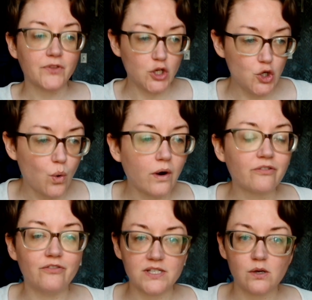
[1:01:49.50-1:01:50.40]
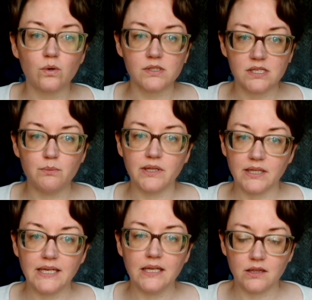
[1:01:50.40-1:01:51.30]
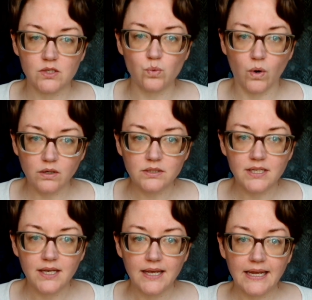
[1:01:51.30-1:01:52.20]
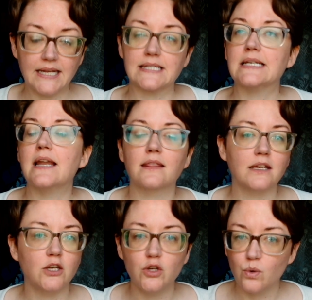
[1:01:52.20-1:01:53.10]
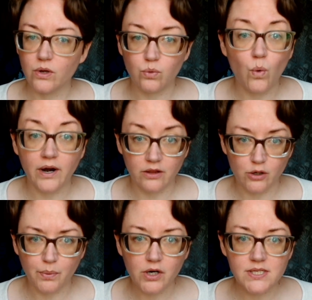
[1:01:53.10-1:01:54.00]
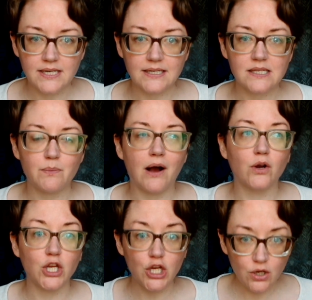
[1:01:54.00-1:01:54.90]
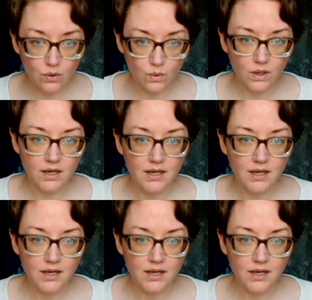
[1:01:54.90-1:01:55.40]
your physical stability in this world. It has nothing to do with one other person, it's about you.